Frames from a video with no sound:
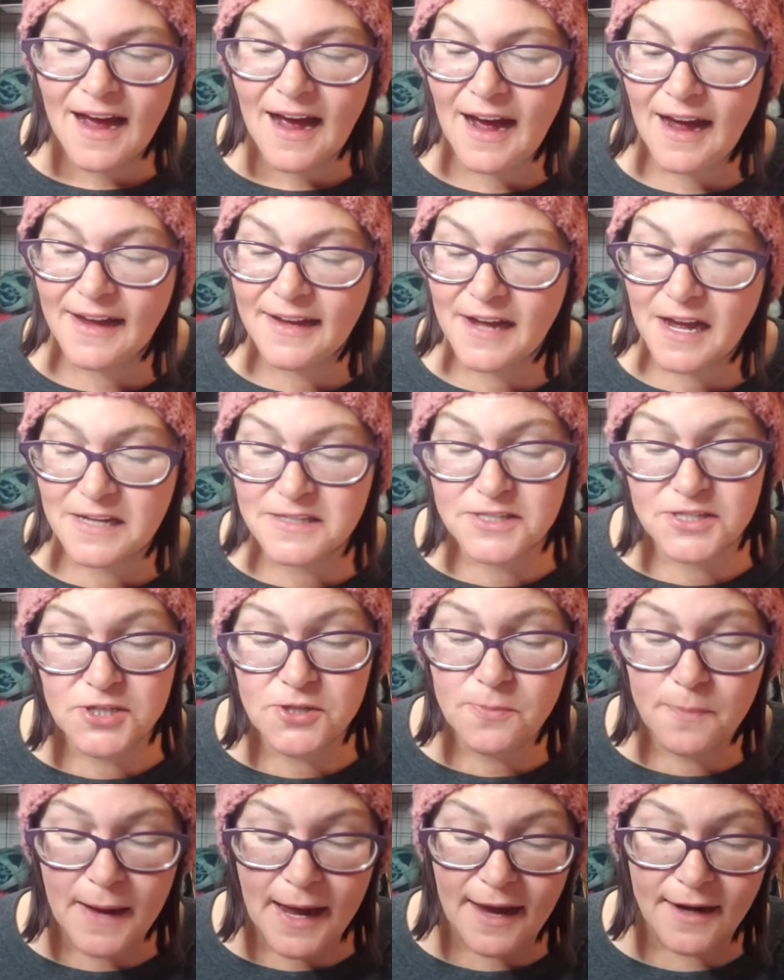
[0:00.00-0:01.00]
I got
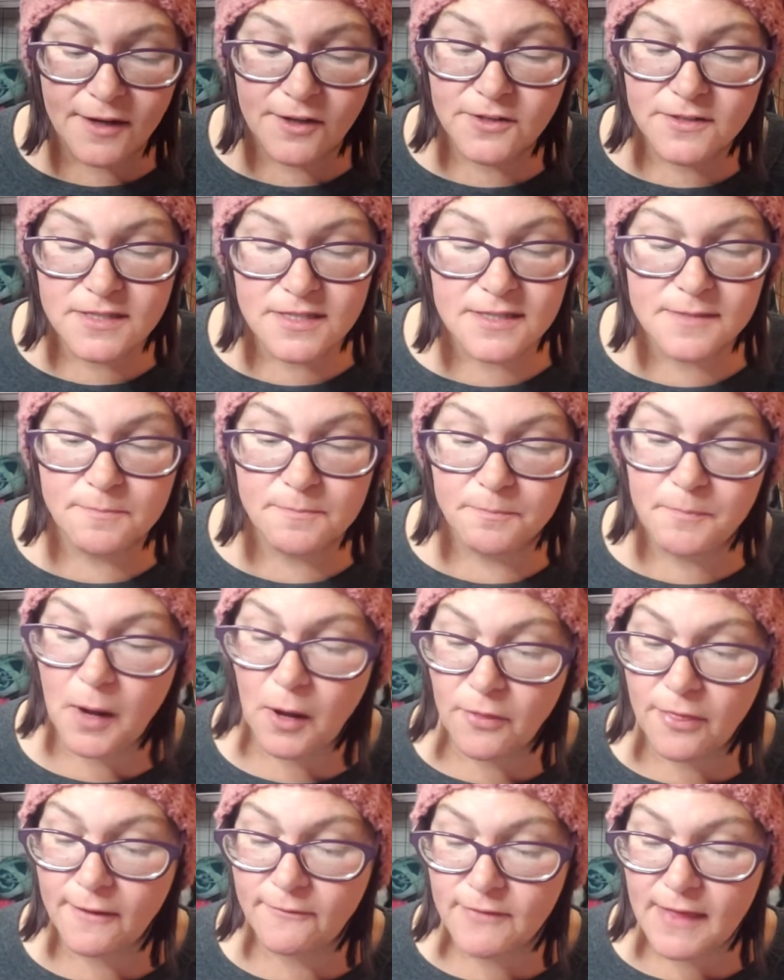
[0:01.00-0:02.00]
2 patterns.
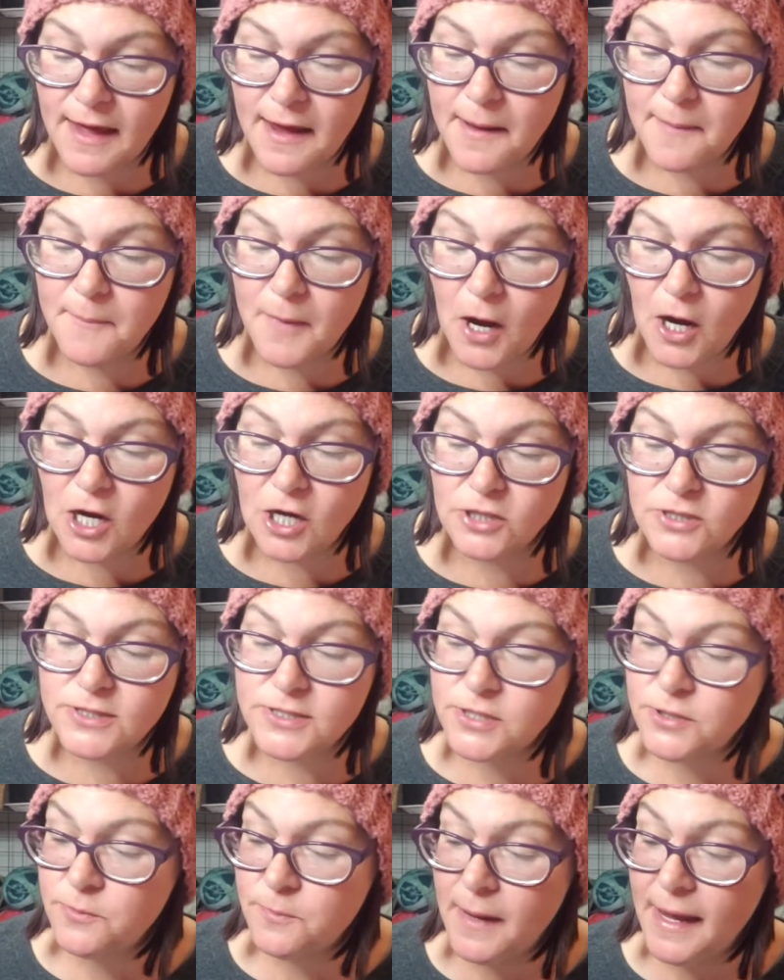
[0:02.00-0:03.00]
Both of them are
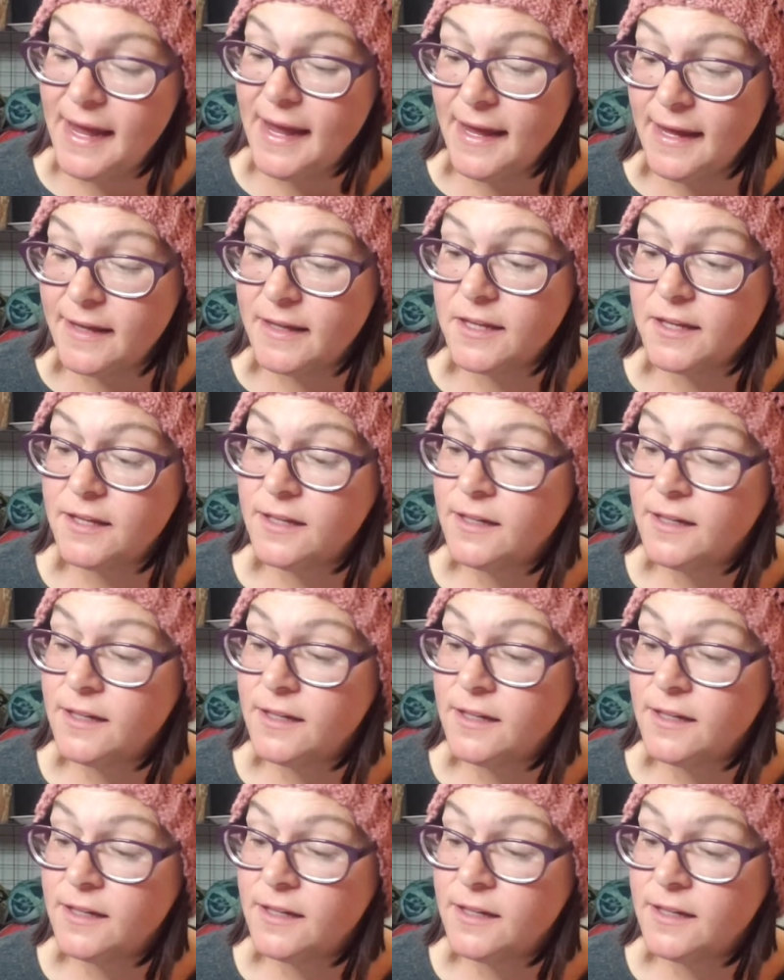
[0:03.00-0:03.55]
to make